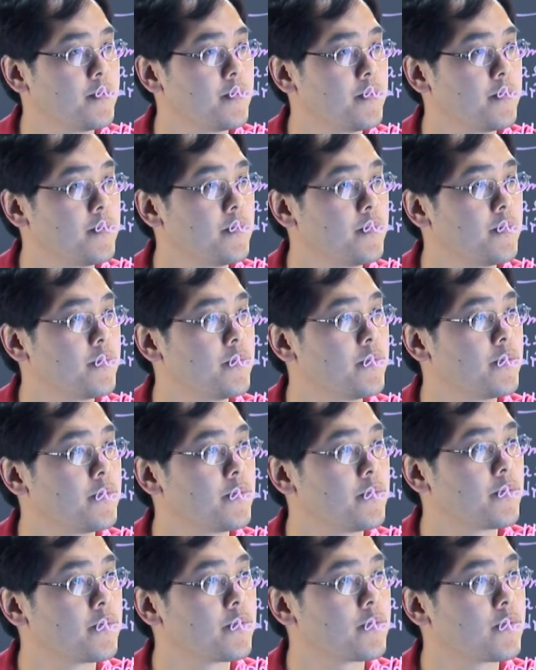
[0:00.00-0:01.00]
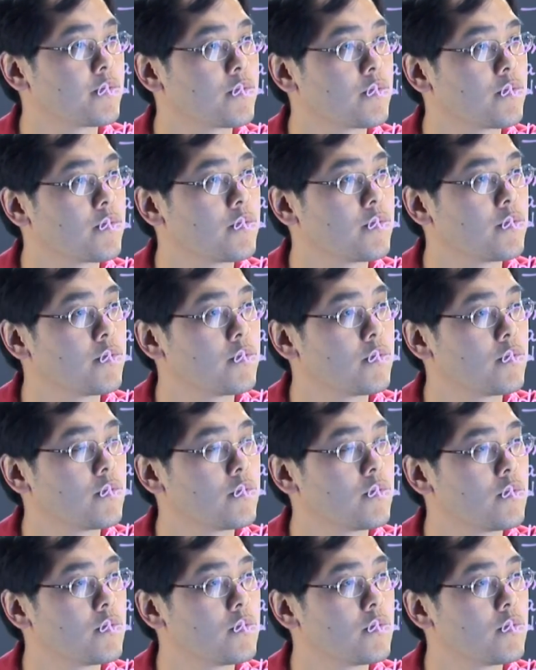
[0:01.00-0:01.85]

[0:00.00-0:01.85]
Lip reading: (no one is talking)